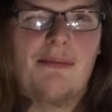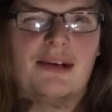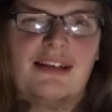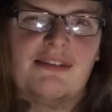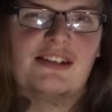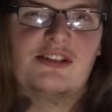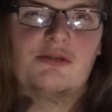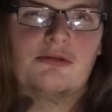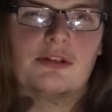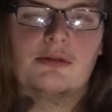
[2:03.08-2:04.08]
believe it's
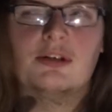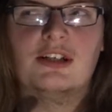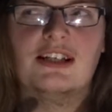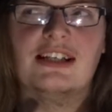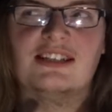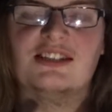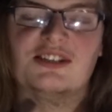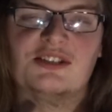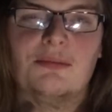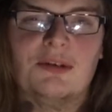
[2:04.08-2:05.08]
true, at least to
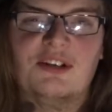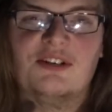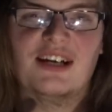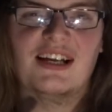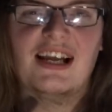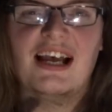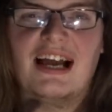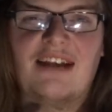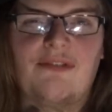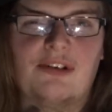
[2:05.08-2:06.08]
some degree,
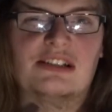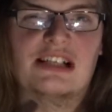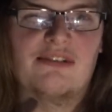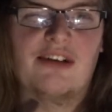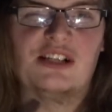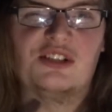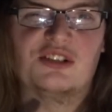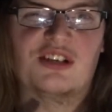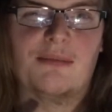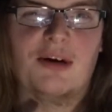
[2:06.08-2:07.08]
and it feels like a very
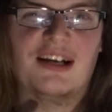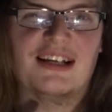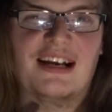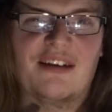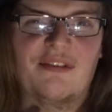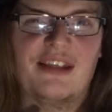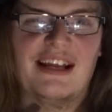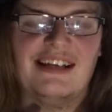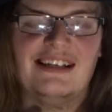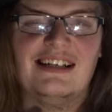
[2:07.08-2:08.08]
George R. R. Martin kind of
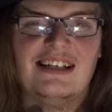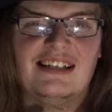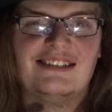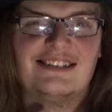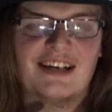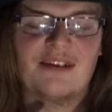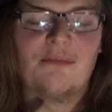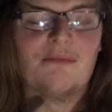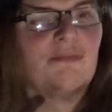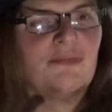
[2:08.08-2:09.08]
thing. So,
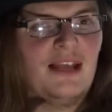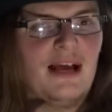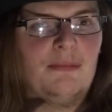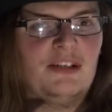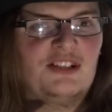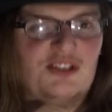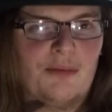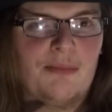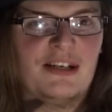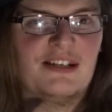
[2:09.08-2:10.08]
yeah, let me just
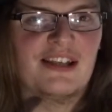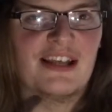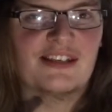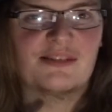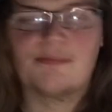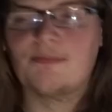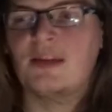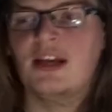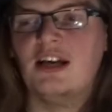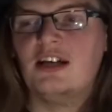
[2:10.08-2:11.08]
jump into this.
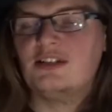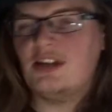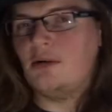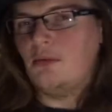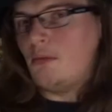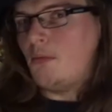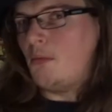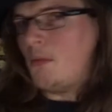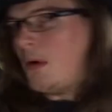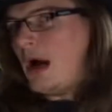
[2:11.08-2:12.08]
So,
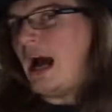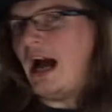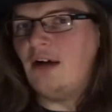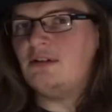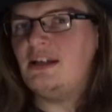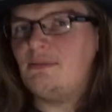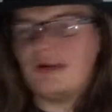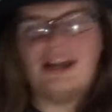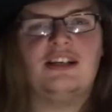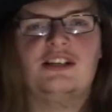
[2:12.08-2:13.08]
how did
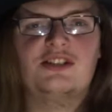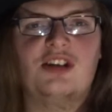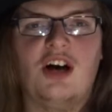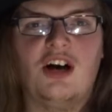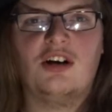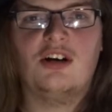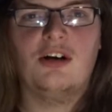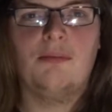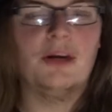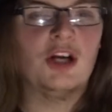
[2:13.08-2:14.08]
Brandon Stark
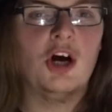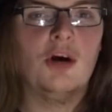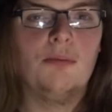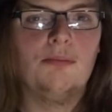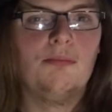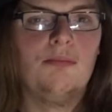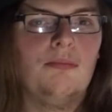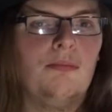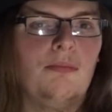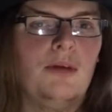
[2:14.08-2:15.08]
become
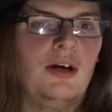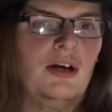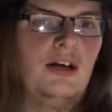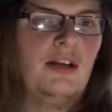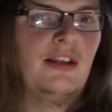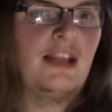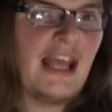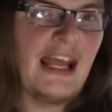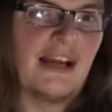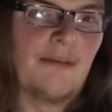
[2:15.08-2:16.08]
the
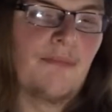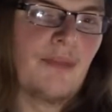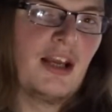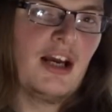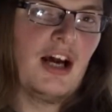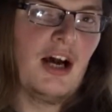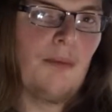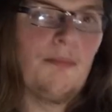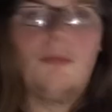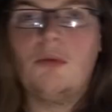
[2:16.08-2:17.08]
king?
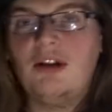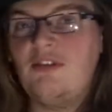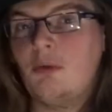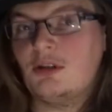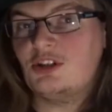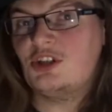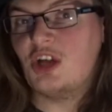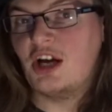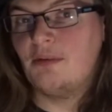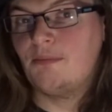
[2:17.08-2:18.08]
Well, if you watch the
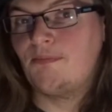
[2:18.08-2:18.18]
show,